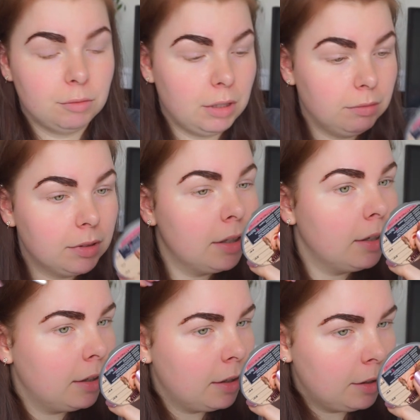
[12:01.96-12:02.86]
a run.
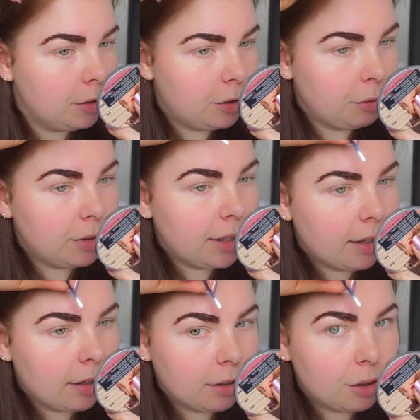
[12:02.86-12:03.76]
So you're
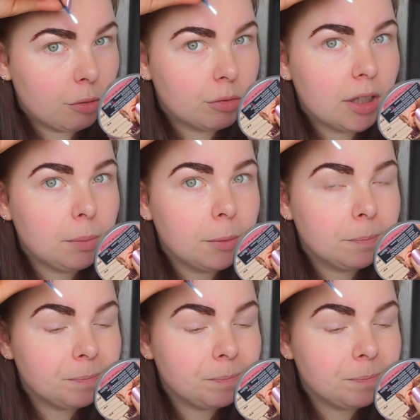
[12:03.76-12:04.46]
taking a Q-tip